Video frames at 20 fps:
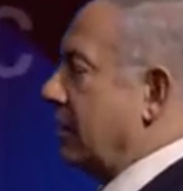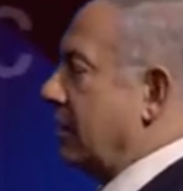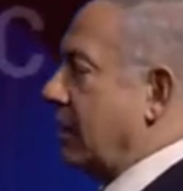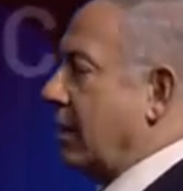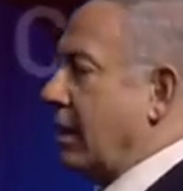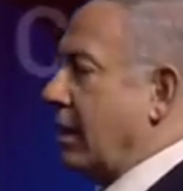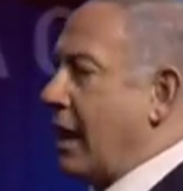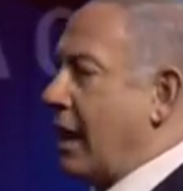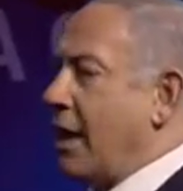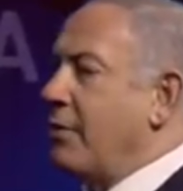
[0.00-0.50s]

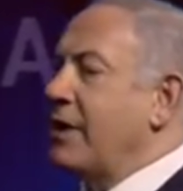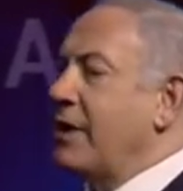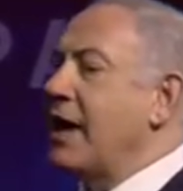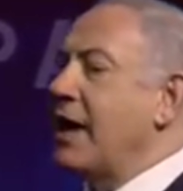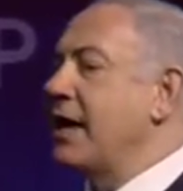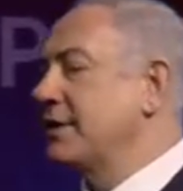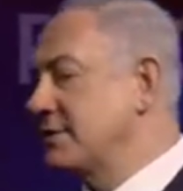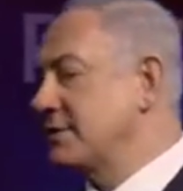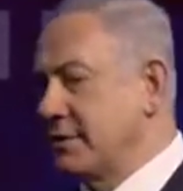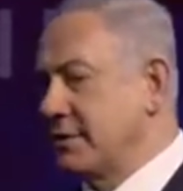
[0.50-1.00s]
I want to
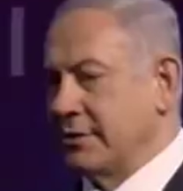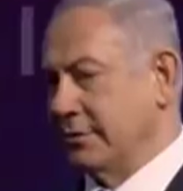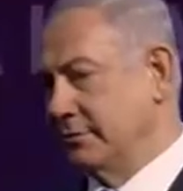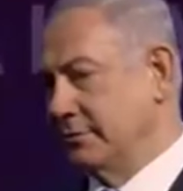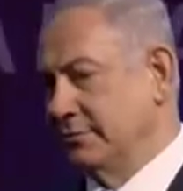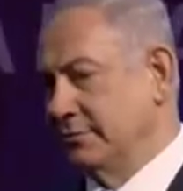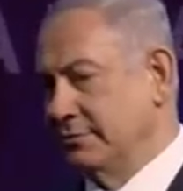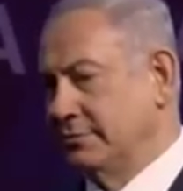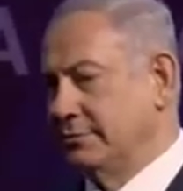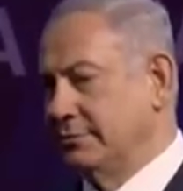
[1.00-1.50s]
ask you,
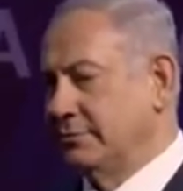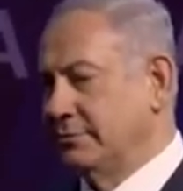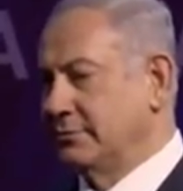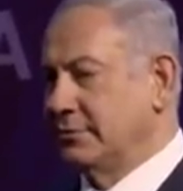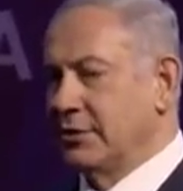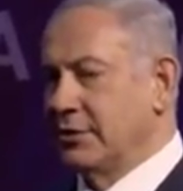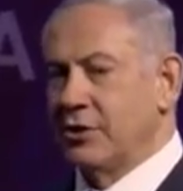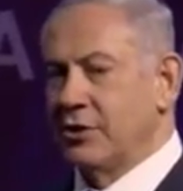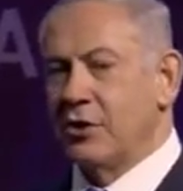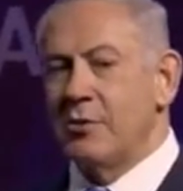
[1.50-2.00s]

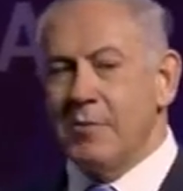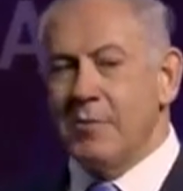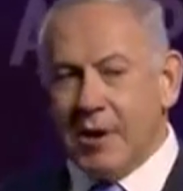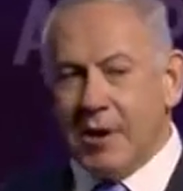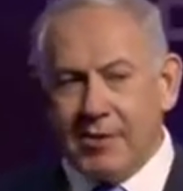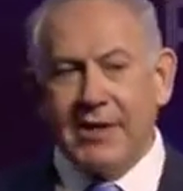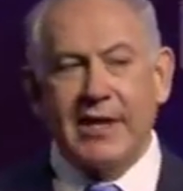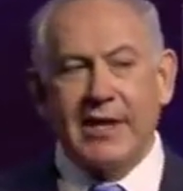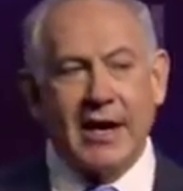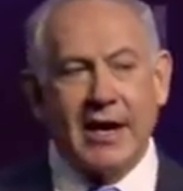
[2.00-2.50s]
you
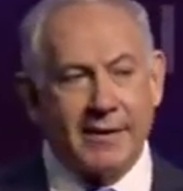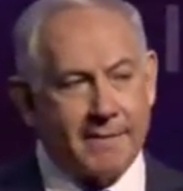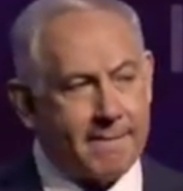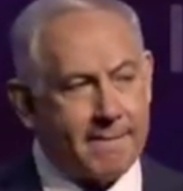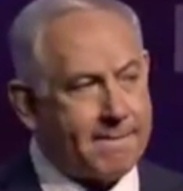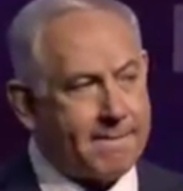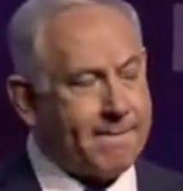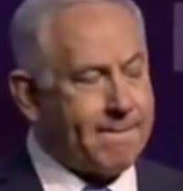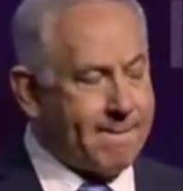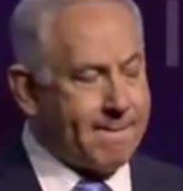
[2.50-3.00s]
remember
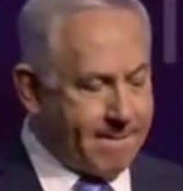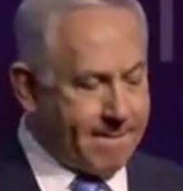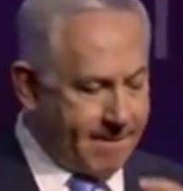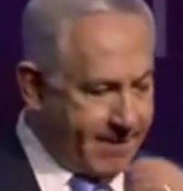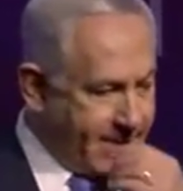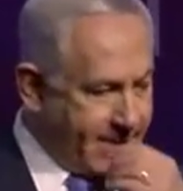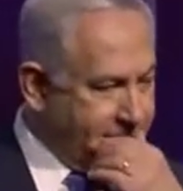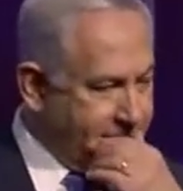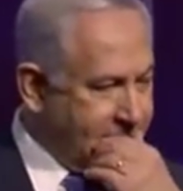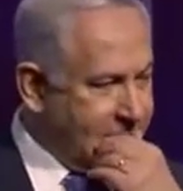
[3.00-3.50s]
that
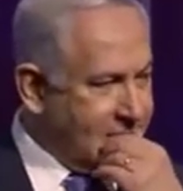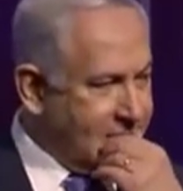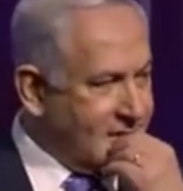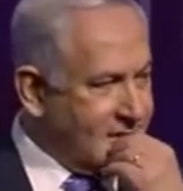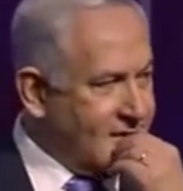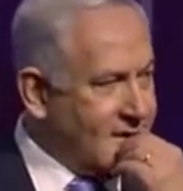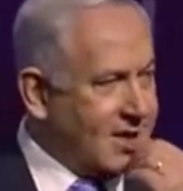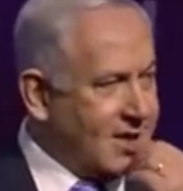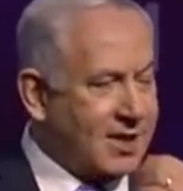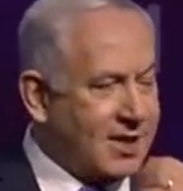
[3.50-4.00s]

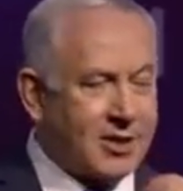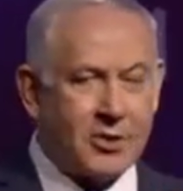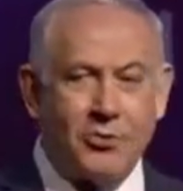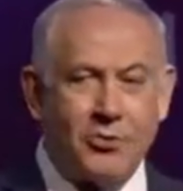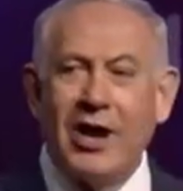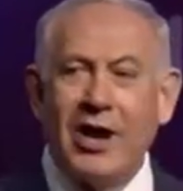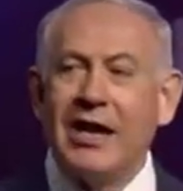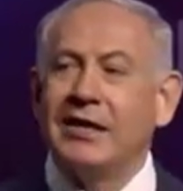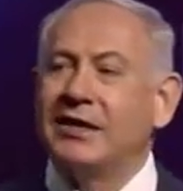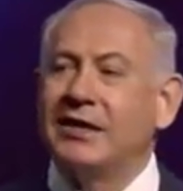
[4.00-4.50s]

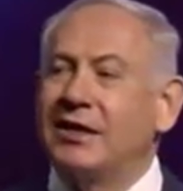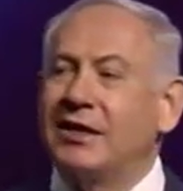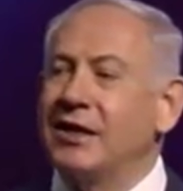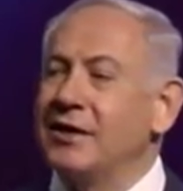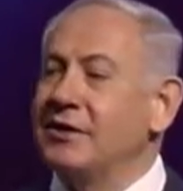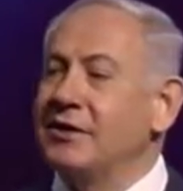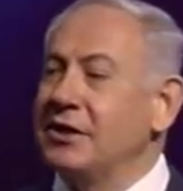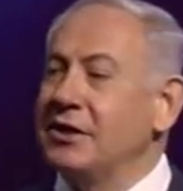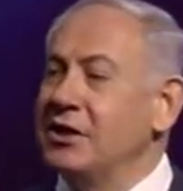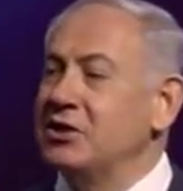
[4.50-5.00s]
great
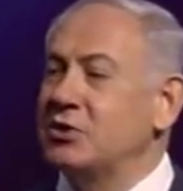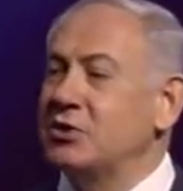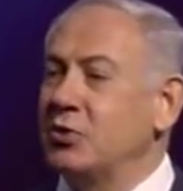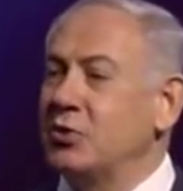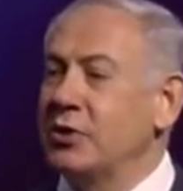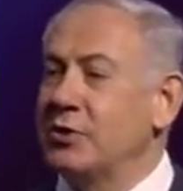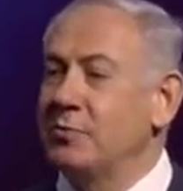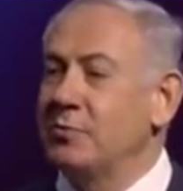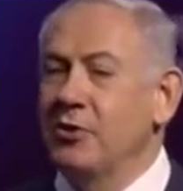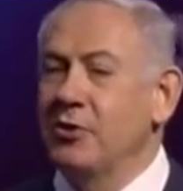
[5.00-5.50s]
Clint
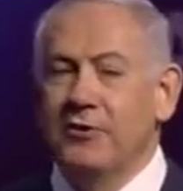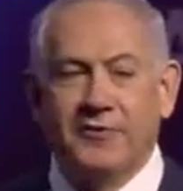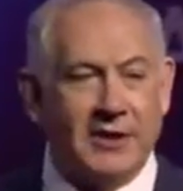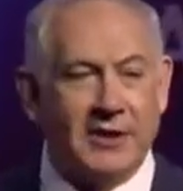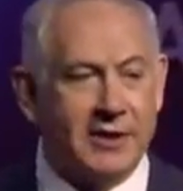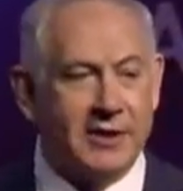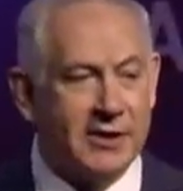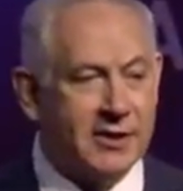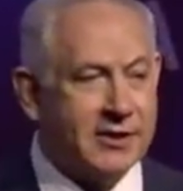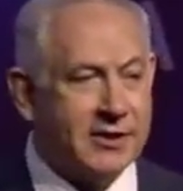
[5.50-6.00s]
Eastwood movie,
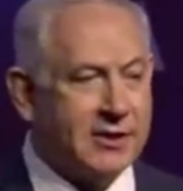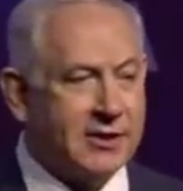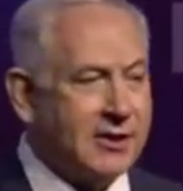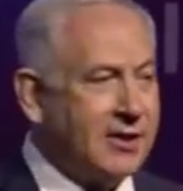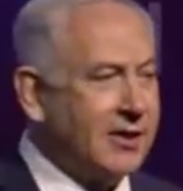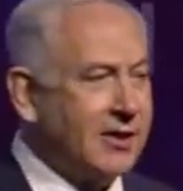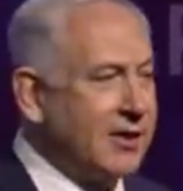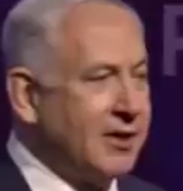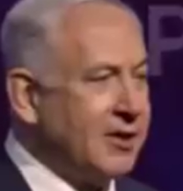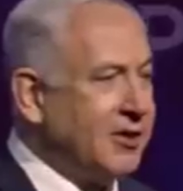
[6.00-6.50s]

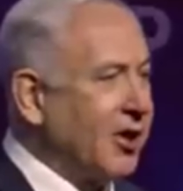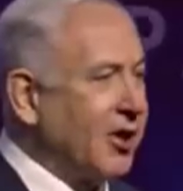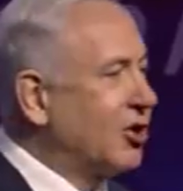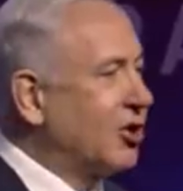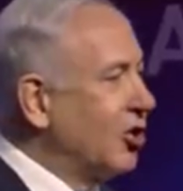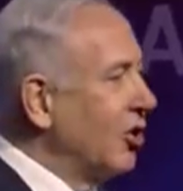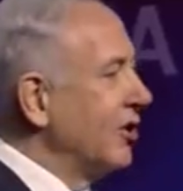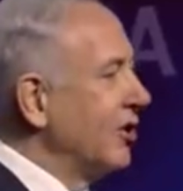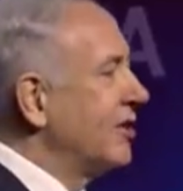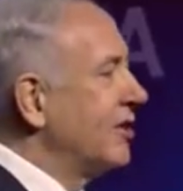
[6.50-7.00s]
The
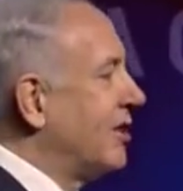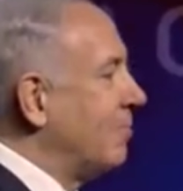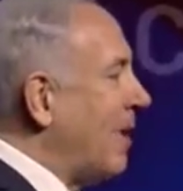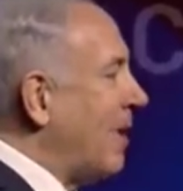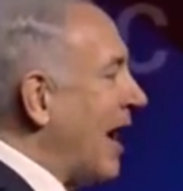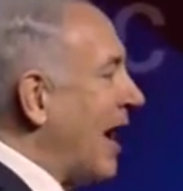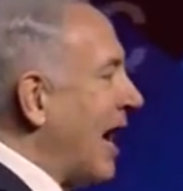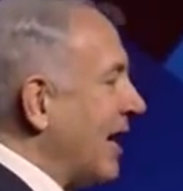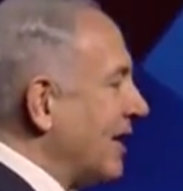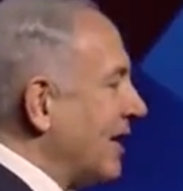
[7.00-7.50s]
Good, the
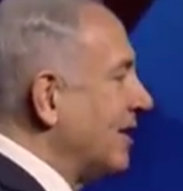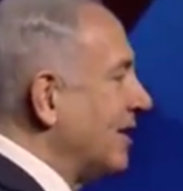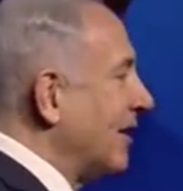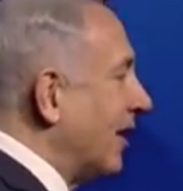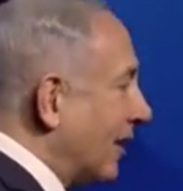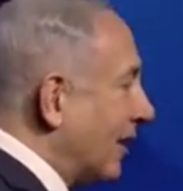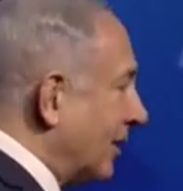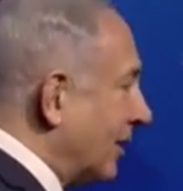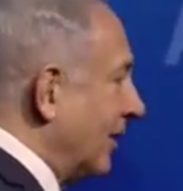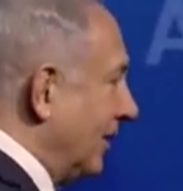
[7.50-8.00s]
Bad, and the Ugly?